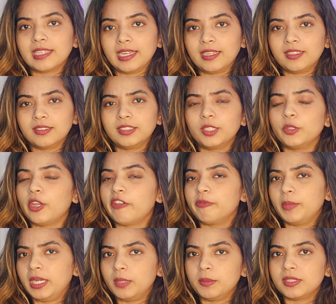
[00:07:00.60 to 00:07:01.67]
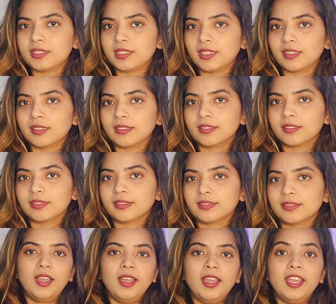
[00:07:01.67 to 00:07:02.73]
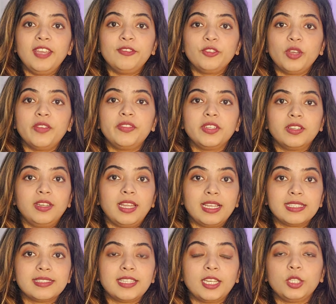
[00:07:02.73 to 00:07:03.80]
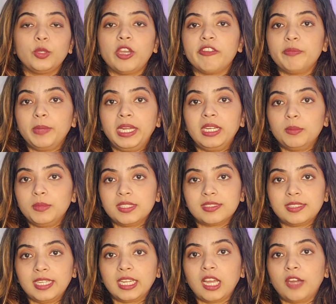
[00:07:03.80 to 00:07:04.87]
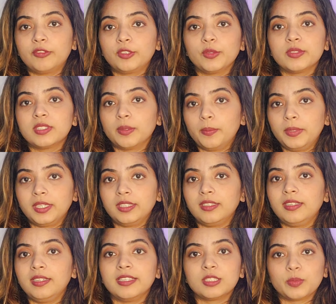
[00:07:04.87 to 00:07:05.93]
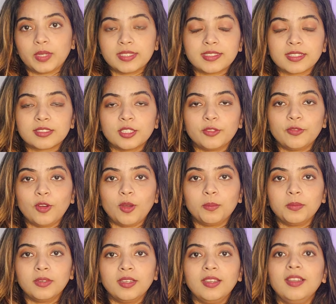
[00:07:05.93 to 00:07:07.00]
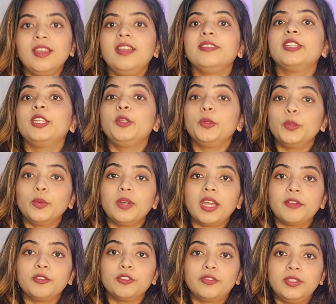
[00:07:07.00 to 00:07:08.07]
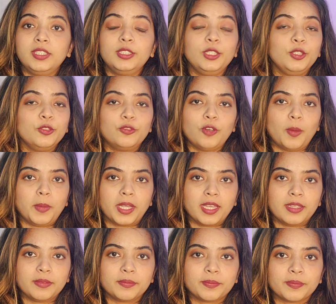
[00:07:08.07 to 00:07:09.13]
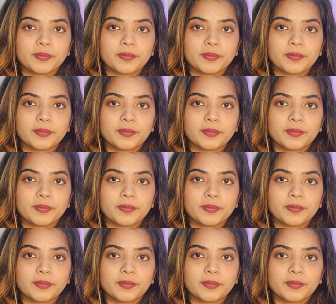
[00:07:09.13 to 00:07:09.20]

later that you have made a mistake? If you have realized that you have made a mistake after you submitted the D S one sixty form, then you don't have to fill the new form again.